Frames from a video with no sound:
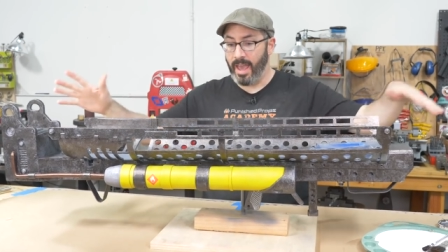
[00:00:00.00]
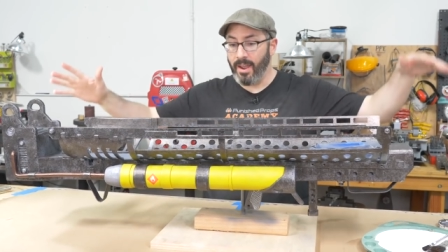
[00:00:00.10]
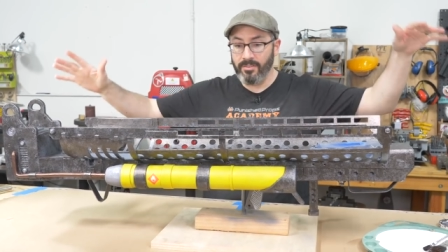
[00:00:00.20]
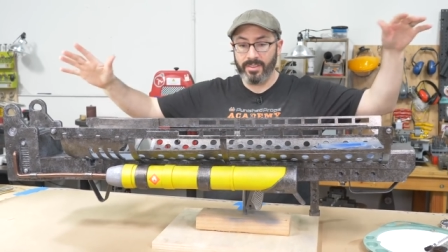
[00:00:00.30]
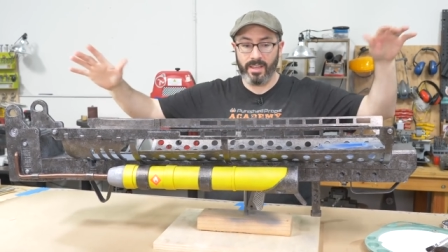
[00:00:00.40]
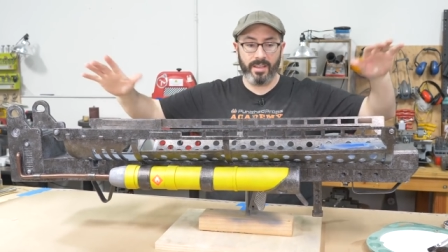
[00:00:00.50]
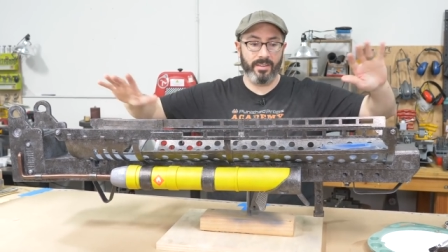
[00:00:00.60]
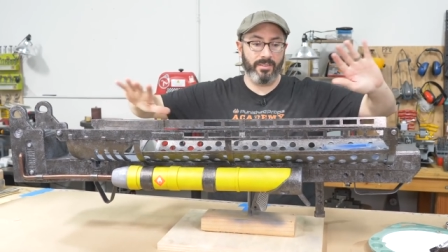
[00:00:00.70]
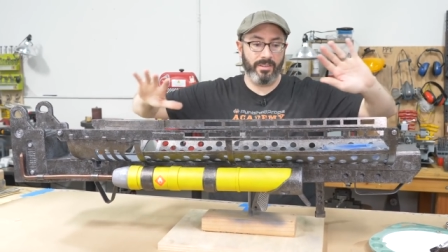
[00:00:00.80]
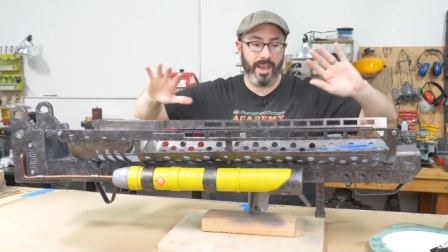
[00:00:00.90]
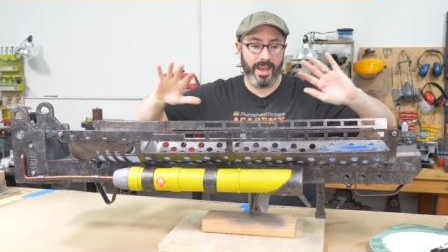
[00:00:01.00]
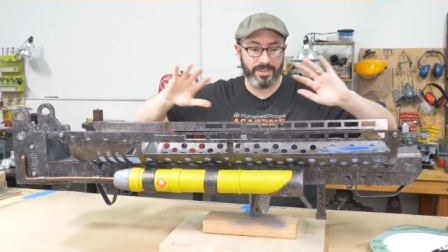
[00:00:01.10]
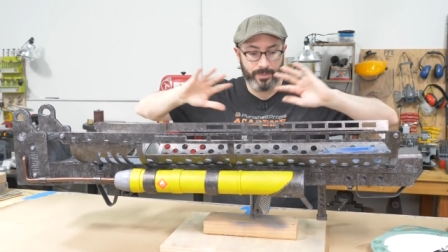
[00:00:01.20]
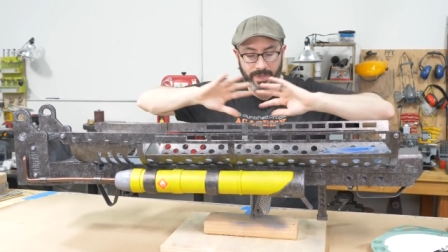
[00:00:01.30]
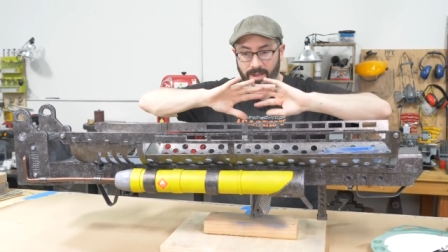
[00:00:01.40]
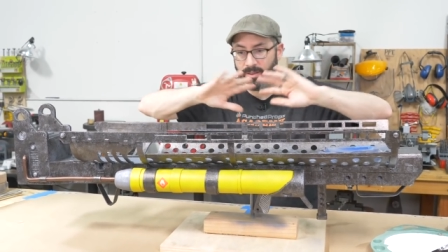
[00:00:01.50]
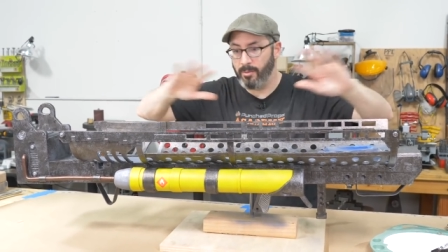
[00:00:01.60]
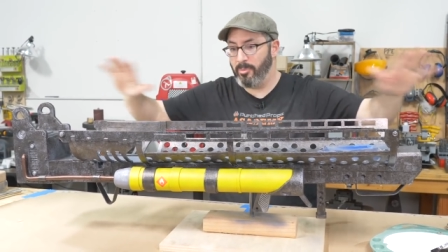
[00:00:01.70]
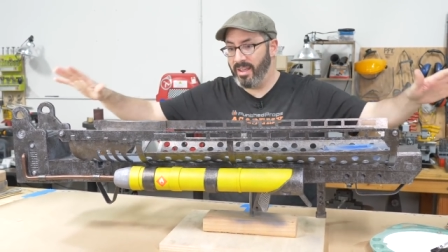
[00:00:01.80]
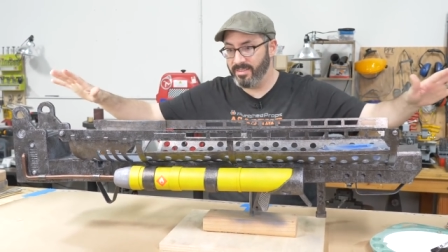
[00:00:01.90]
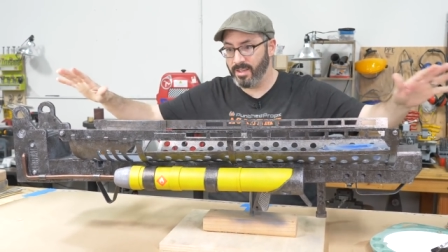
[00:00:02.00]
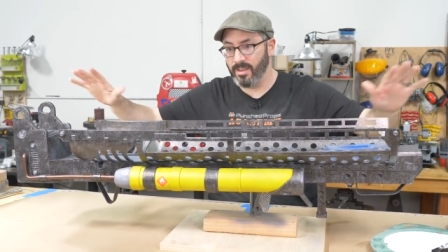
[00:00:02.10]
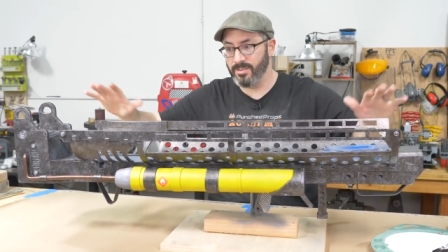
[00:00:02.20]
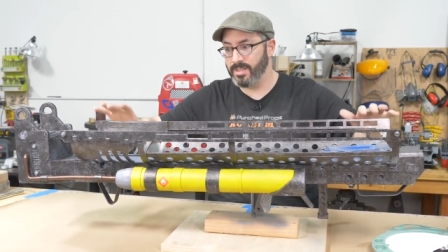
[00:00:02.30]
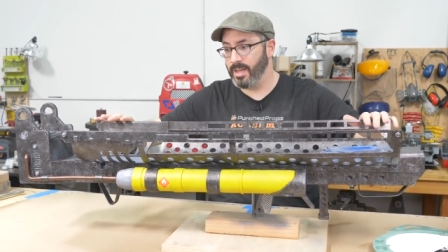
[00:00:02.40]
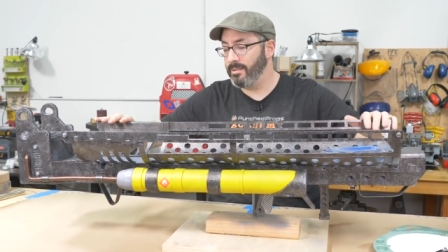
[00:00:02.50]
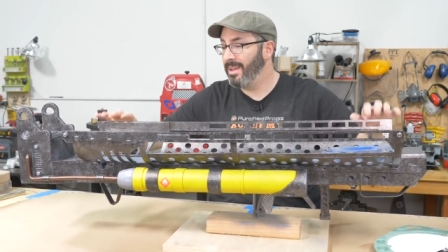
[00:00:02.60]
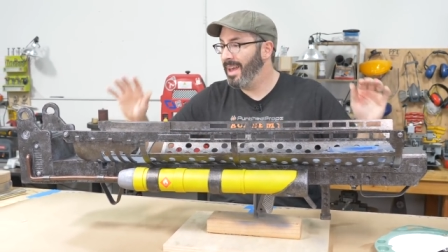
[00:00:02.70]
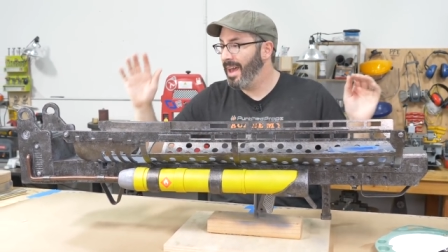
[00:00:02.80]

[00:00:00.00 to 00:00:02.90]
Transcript: Everything is attached, and we got all the base colors down.